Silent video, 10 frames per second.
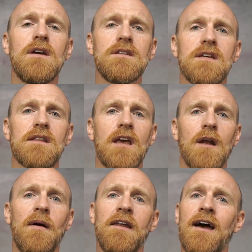Sit the
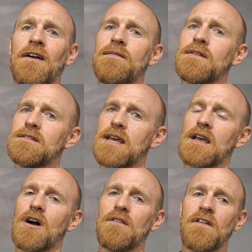kettlebell down,
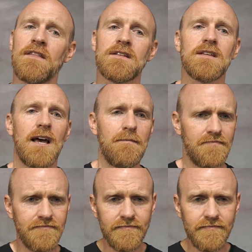take off on the sled.